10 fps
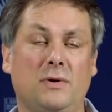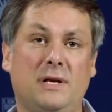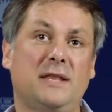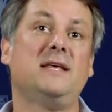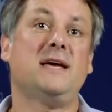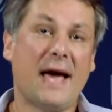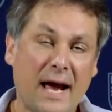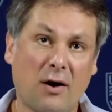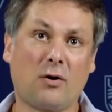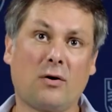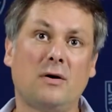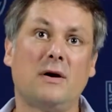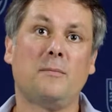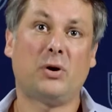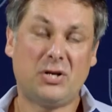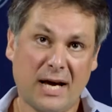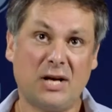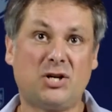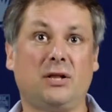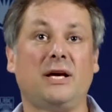Did the error
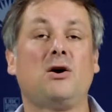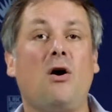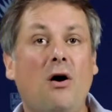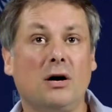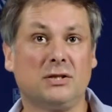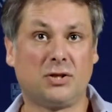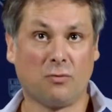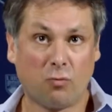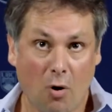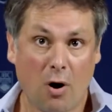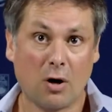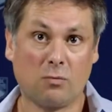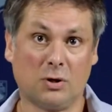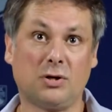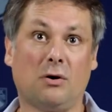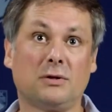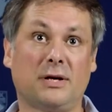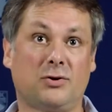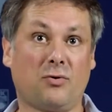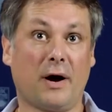potentially cause the wrong result
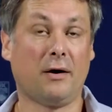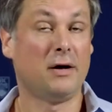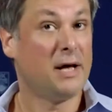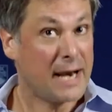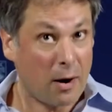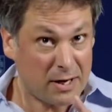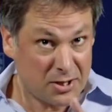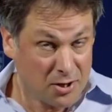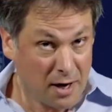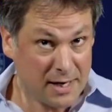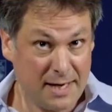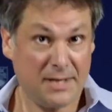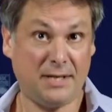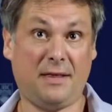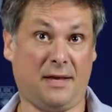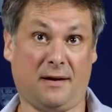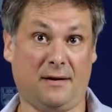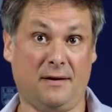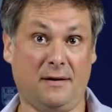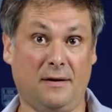at trial? Now, it's not an easy thing
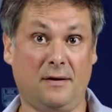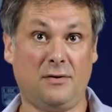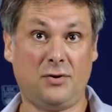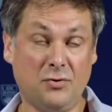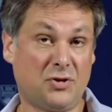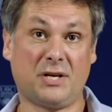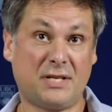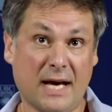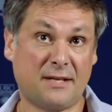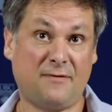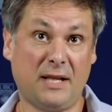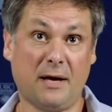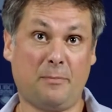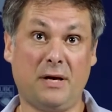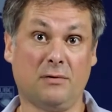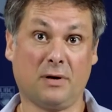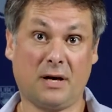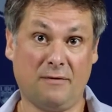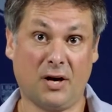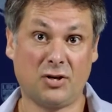to successfully appeal a
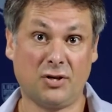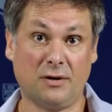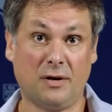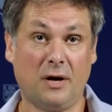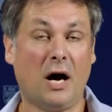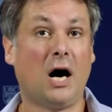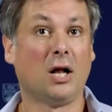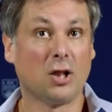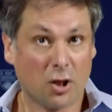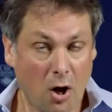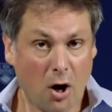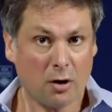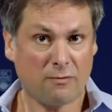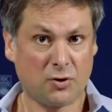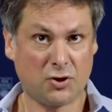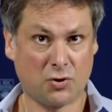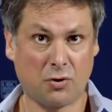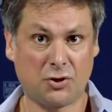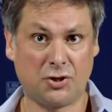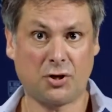conviction. A lot of
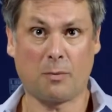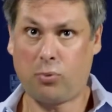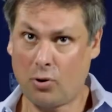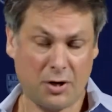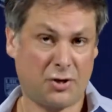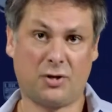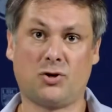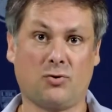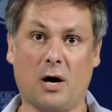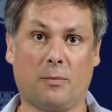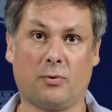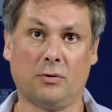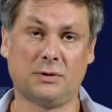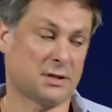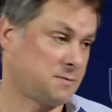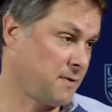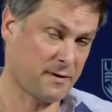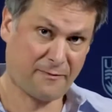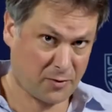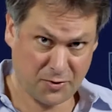resources are put into the trial process. In
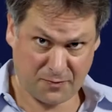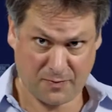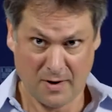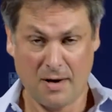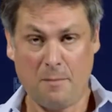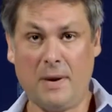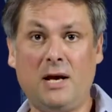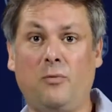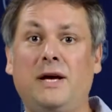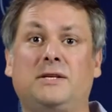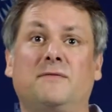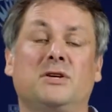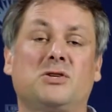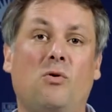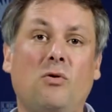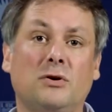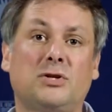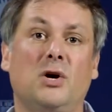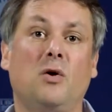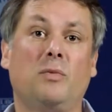the first many weeks of this
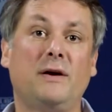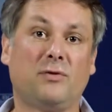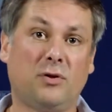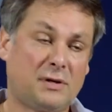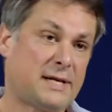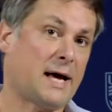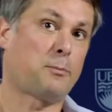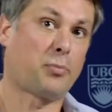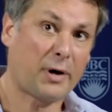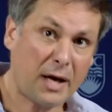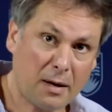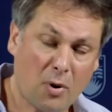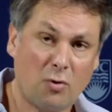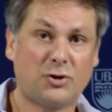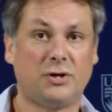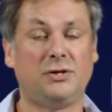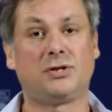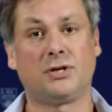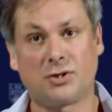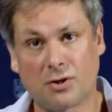course, we've looked at bringing motions,
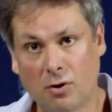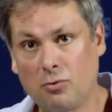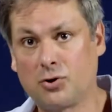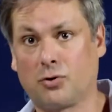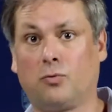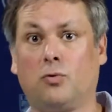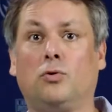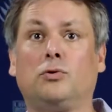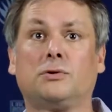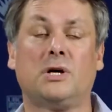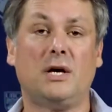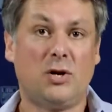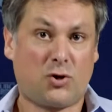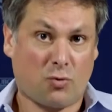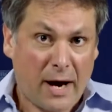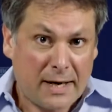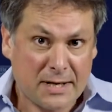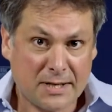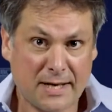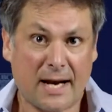disclosure rules, trying
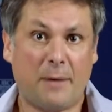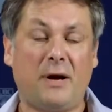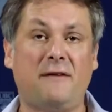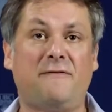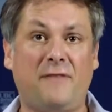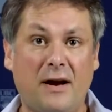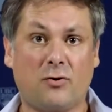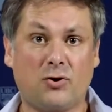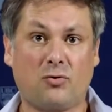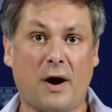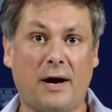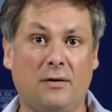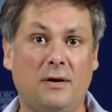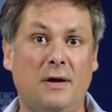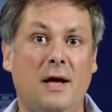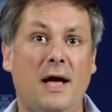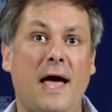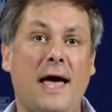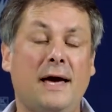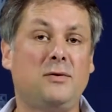to set up a fair trial,
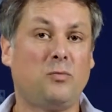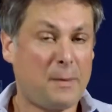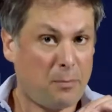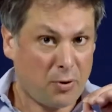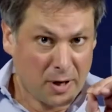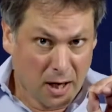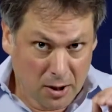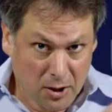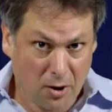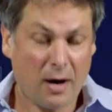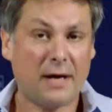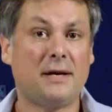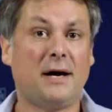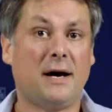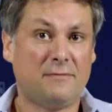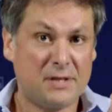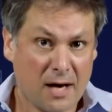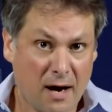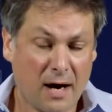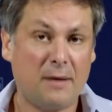and we put a lot of
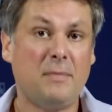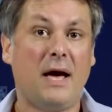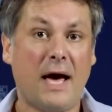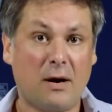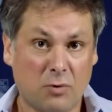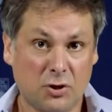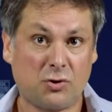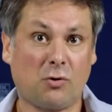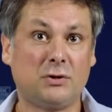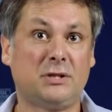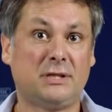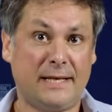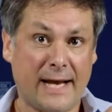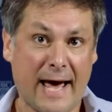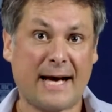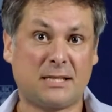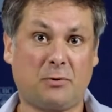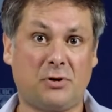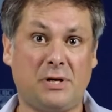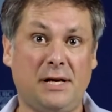time and resources into
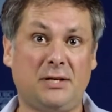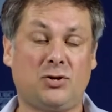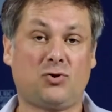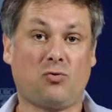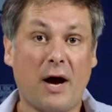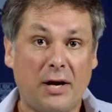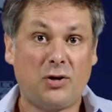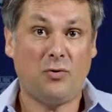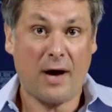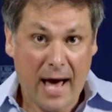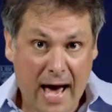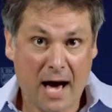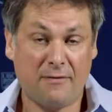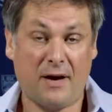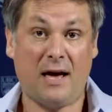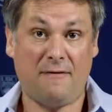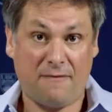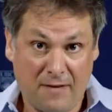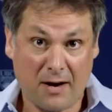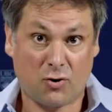expertise trying to have a
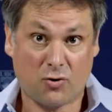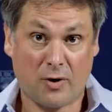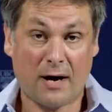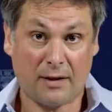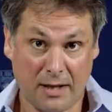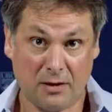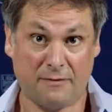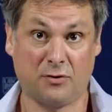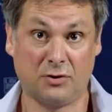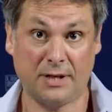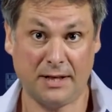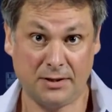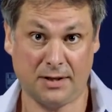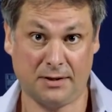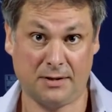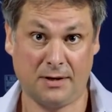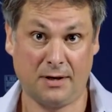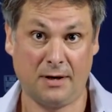fair trial in the first instance.